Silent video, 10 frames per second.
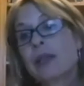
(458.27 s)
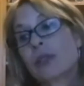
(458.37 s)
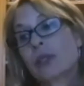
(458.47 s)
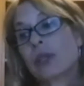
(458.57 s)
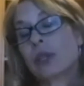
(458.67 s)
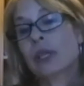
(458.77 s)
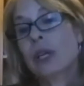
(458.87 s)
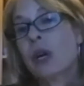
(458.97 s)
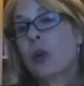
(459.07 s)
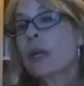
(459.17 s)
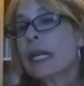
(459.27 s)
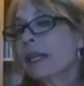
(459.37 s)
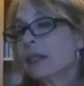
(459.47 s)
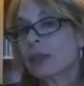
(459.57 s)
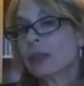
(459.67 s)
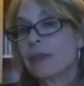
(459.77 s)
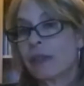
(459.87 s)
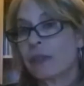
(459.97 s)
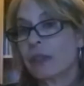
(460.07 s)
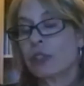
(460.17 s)
So we needed to have
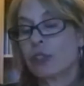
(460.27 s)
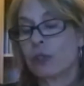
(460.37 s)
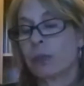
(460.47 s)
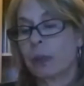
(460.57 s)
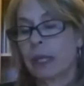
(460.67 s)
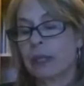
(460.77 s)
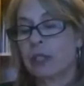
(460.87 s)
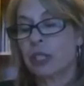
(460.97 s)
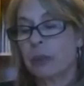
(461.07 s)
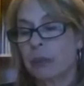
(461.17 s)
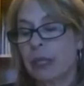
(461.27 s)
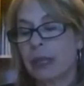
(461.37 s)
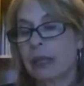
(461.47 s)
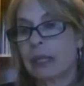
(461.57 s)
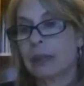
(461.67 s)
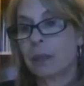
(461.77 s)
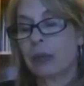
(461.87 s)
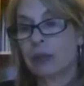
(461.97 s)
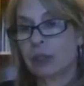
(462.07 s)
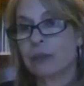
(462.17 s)
a very strong partnership with
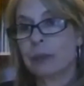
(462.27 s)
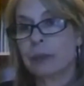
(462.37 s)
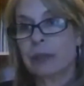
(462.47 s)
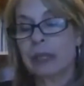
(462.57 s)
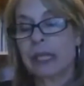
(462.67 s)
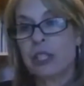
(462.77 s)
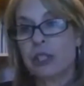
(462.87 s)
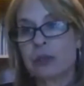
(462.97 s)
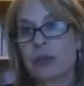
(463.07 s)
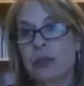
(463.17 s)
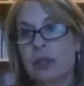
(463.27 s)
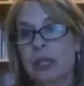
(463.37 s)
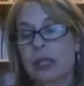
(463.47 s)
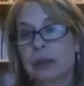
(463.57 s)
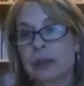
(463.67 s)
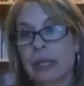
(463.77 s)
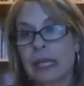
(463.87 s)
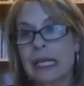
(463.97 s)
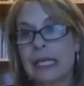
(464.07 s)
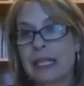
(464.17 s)
our government relations
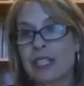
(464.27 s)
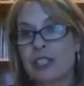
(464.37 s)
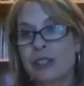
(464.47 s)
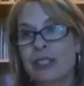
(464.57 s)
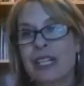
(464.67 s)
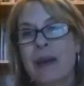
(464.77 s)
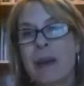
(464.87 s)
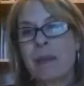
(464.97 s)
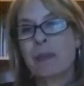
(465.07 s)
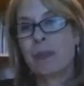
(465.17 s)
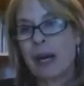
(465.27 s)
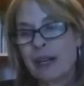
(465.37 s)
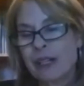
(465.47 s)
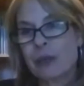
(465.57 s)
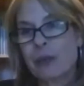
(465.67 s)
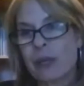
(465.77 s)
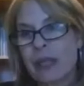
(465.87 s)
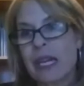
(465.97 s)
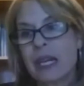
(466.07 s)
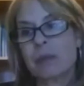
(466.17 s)
organization, partnering
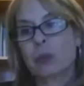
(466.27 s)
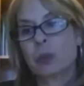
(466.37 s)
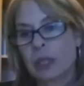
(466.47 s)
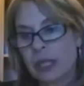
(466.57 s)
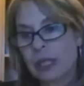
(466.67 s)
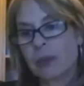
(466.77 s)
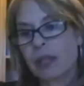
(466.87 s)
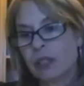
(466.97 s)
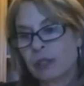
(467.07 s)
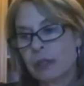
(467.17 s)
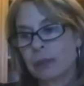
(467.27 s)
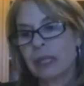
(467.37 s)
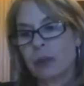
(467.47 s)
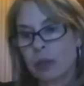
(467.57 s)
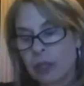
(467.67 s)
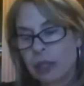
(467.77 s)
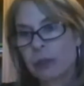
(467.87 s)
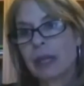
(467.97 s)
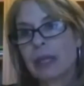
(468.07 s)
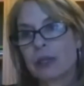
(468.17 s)
with them, working with government, working
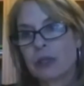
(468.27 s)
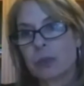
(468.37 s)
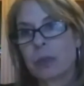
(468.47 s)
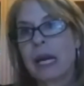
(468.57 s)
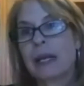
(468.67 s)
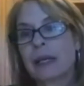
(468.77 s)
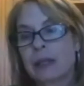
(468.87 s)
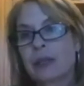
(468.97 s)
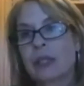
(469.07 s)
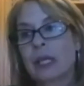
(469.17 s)
with our suppliers,